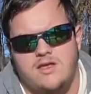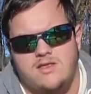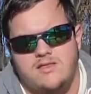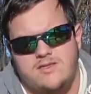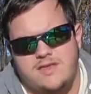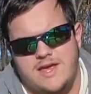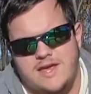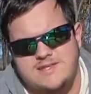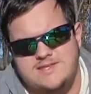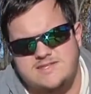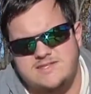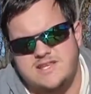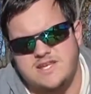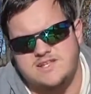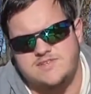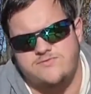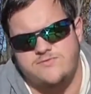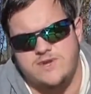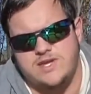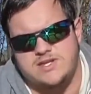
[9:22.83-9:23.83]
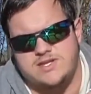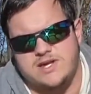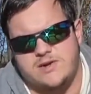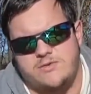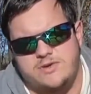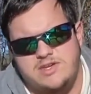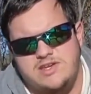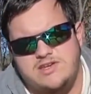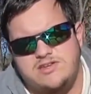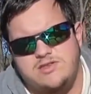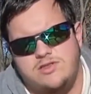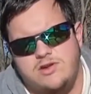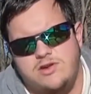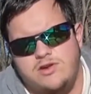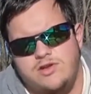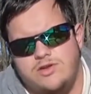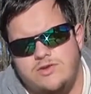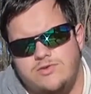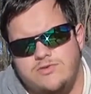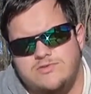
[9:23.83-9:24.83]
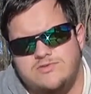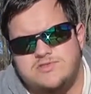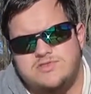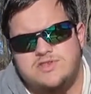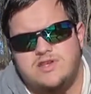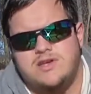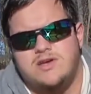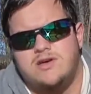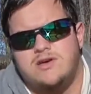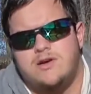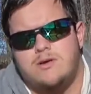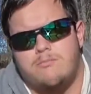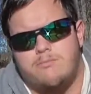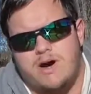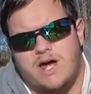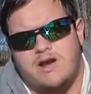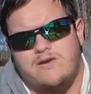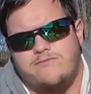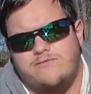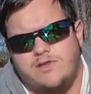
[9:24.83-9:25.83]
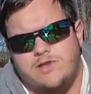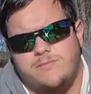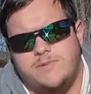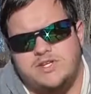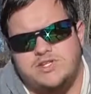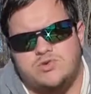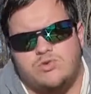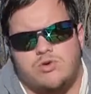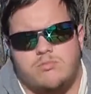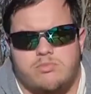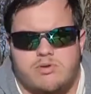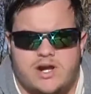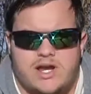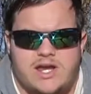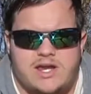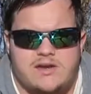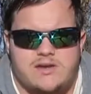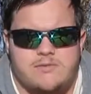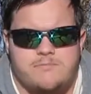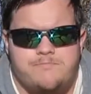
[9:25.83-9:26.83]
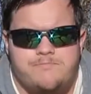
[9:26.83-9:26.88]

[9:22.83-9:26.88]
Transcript: The end 6 feet, I will either use monofilament or braid.